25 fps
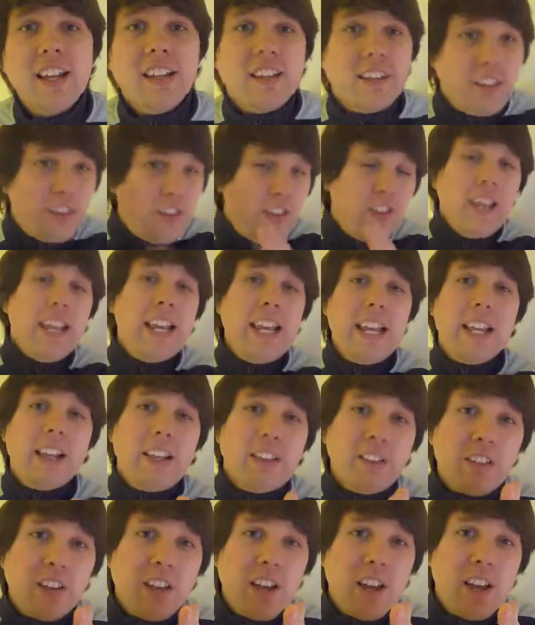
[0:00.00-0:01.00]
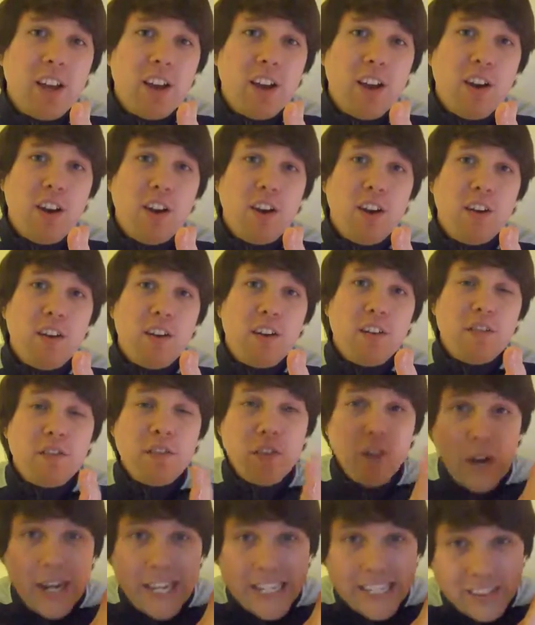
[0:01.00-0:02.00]
The thing is,
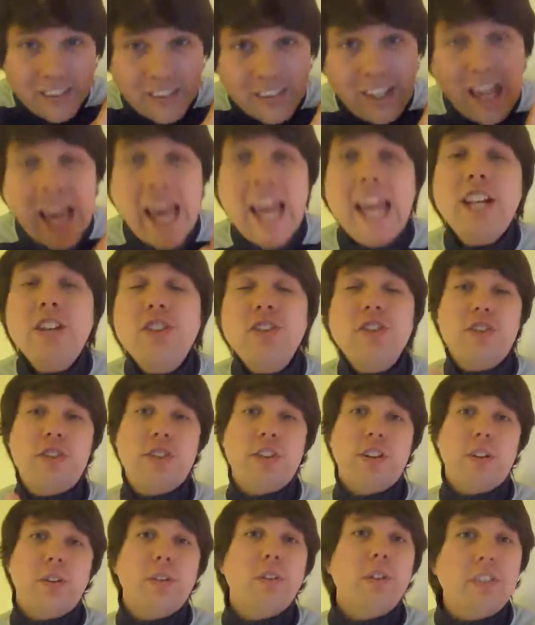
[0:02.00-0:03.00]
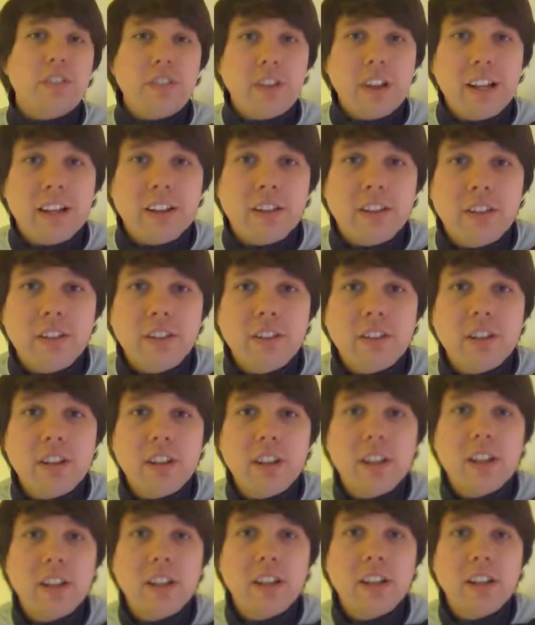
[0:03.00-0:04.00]
for intentional sins,
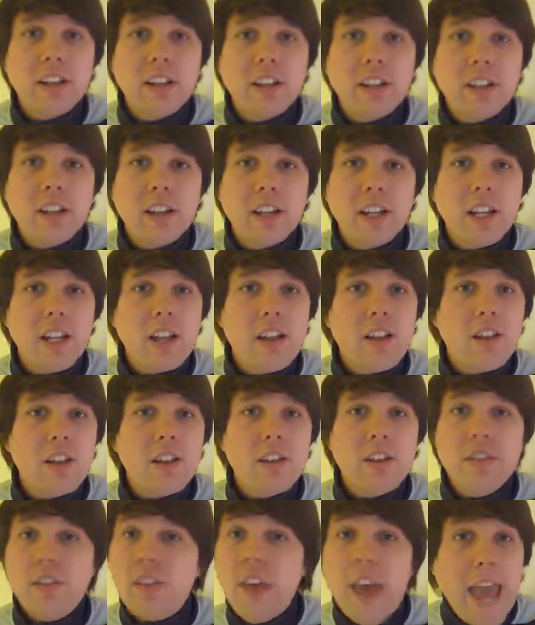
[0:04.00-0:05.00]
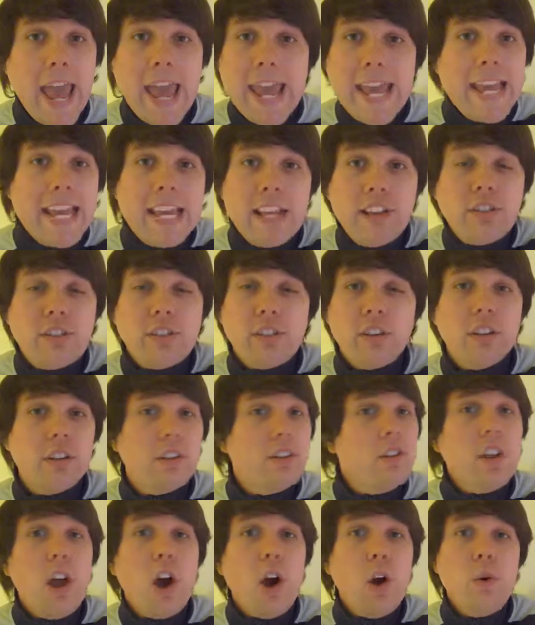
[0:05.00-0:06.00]
there is
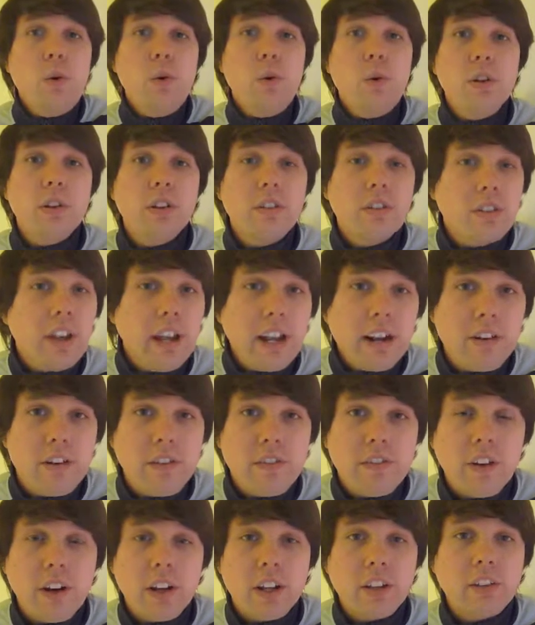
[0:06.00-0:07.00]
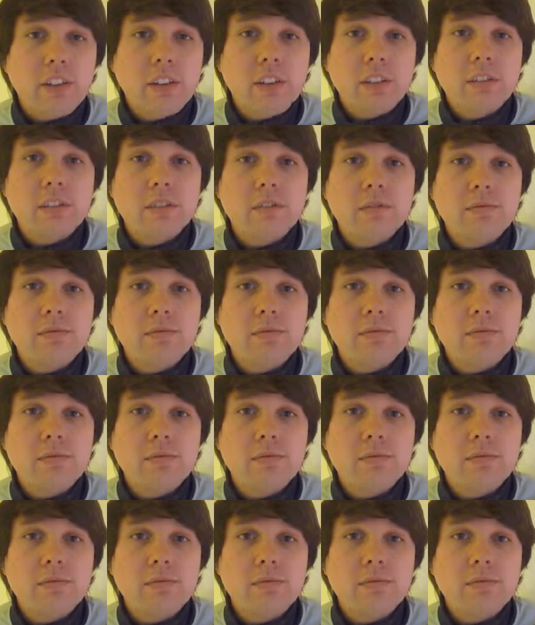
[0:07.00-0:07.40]
no sacrifice.